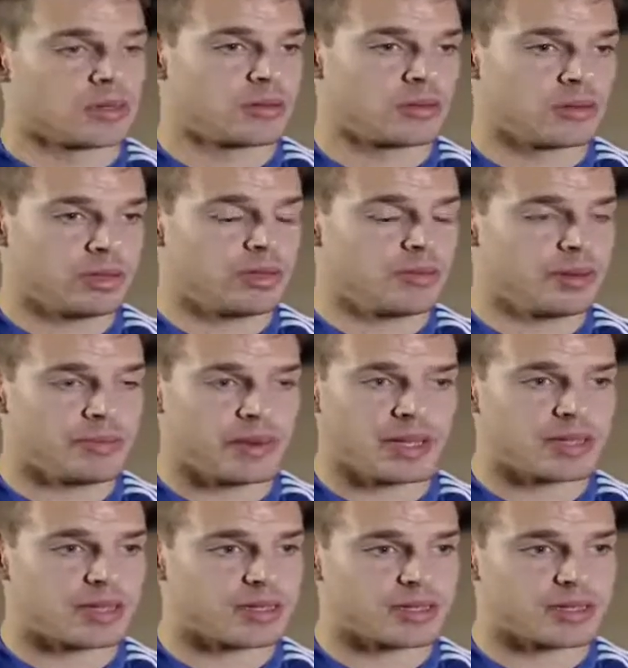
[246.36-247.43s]
We
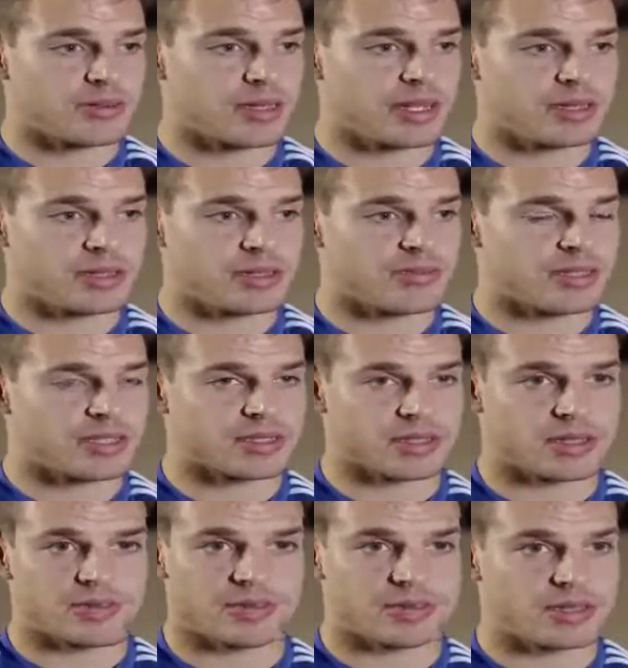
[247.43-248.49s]
played an amazing first
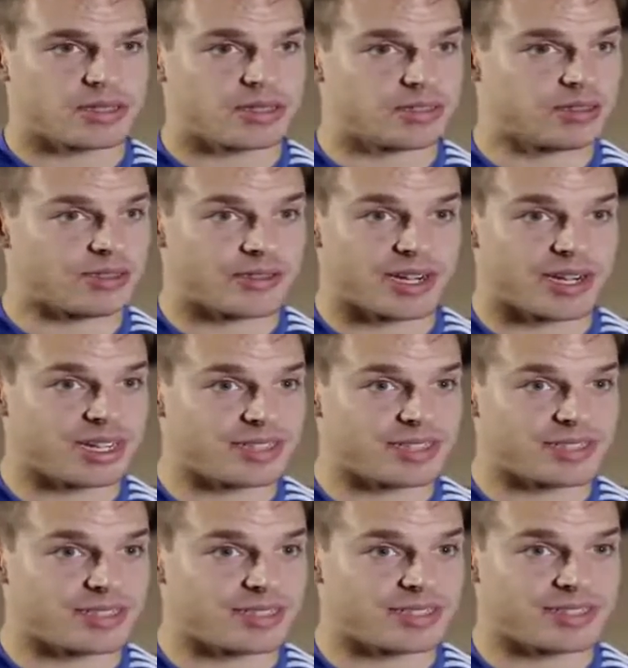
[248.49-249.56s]
half. This is a
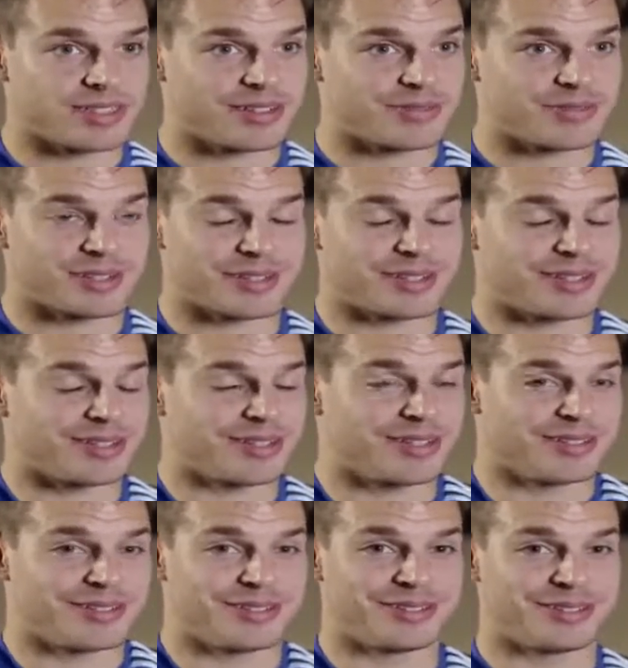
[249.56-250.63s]
reality. After
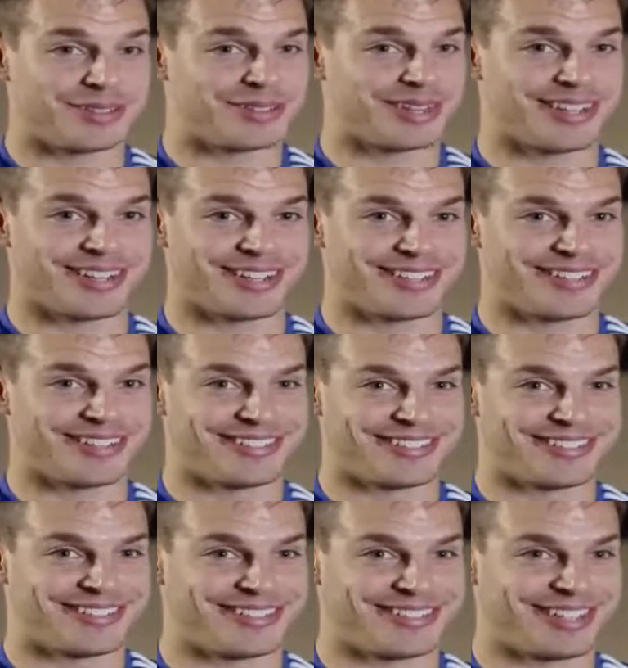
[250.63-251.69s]
you
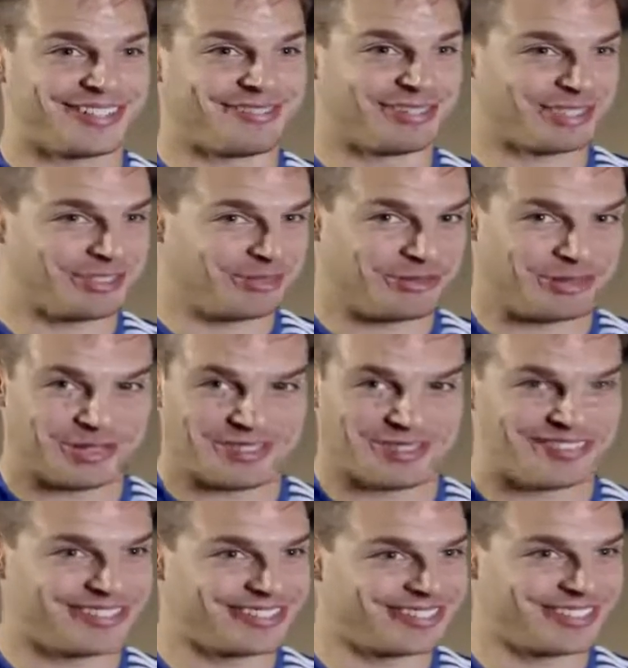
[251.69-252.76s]
can say what you
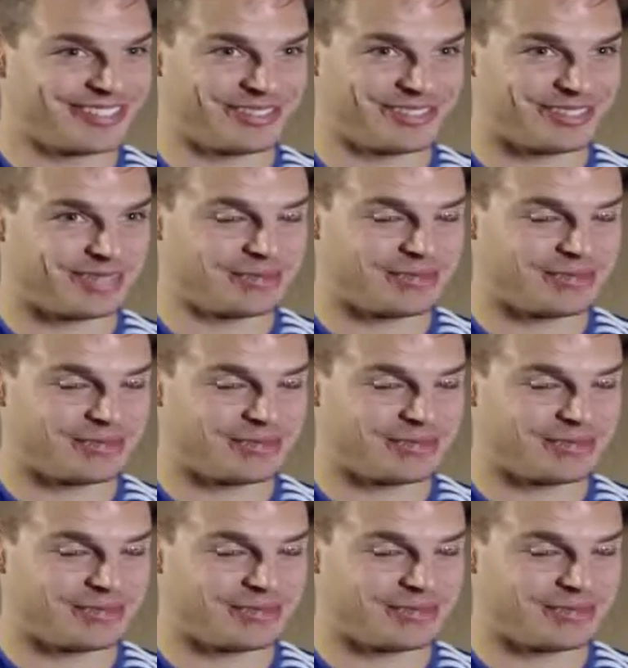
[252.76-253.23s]
want, you know,